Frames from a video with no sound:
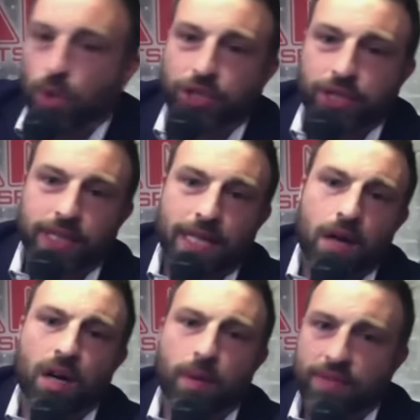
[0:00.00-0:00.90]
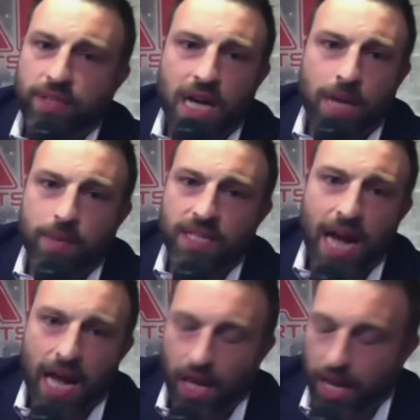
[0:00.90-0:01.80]
question is, how come every time there's a
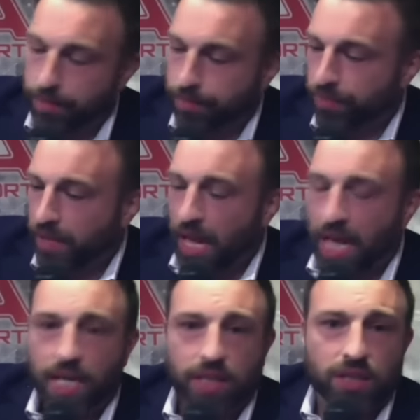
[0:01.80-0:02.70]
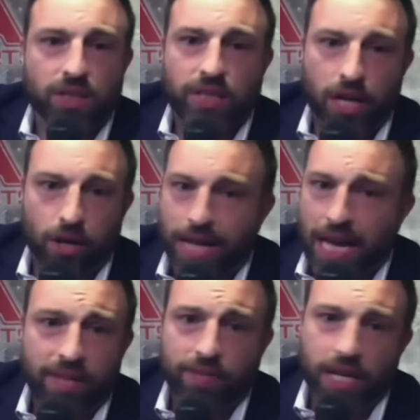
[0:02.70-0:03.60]
highlight and there's a center,
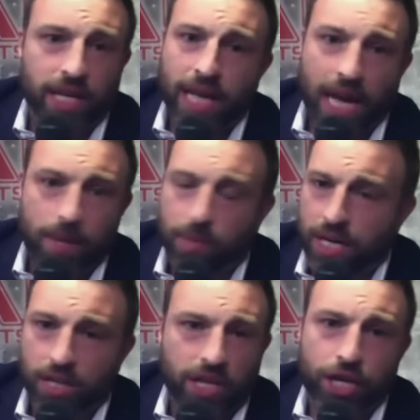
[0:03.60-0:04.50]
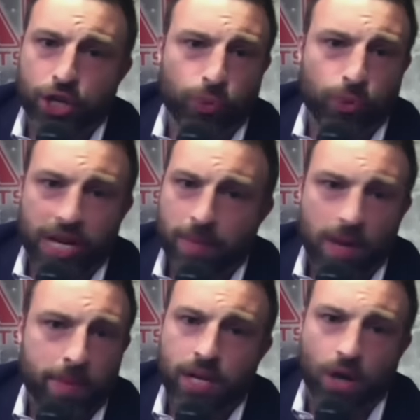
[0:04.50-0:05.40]
not even in the game, but in the in the arena,
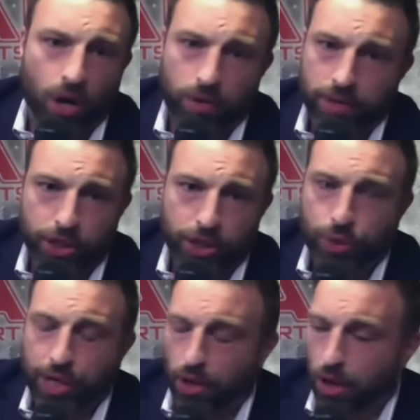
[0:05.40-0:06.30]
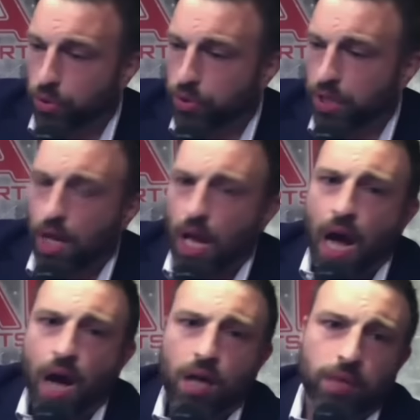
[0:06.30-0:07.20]
maybe he hurt, he in street clothes.
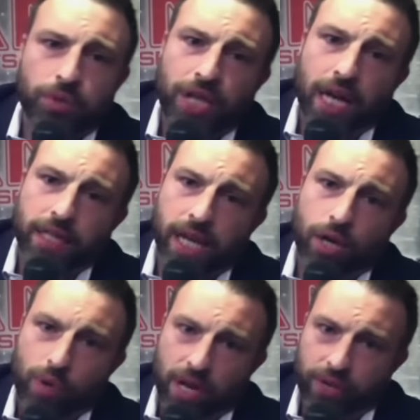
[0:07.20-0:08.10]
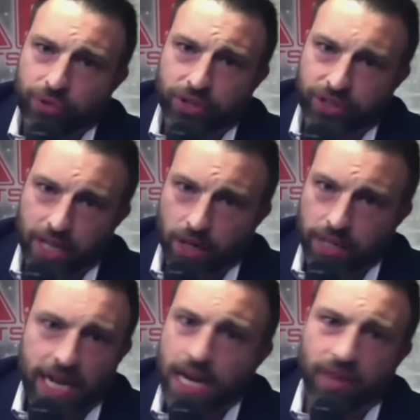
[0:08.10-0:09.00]
How come Shaq take credit for the center?
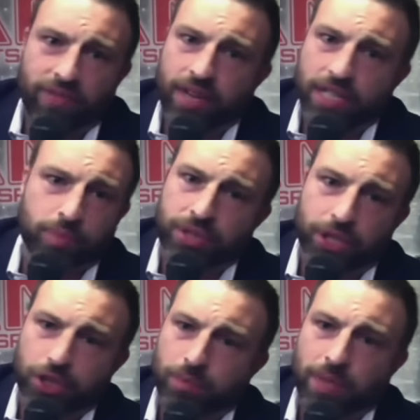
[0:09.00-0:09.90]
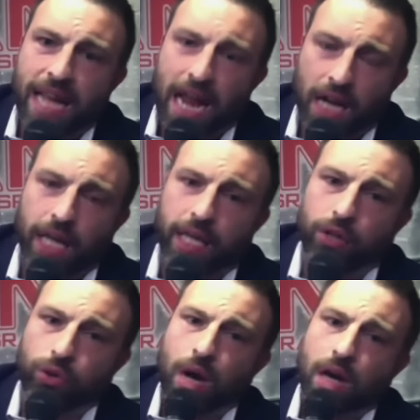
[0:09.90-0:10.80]
He didn't invent the position, but he act like he
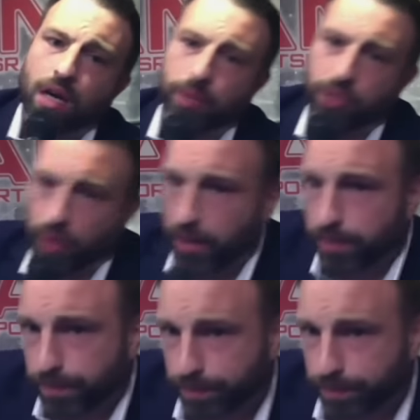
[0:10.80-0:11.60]
do. How come he do that?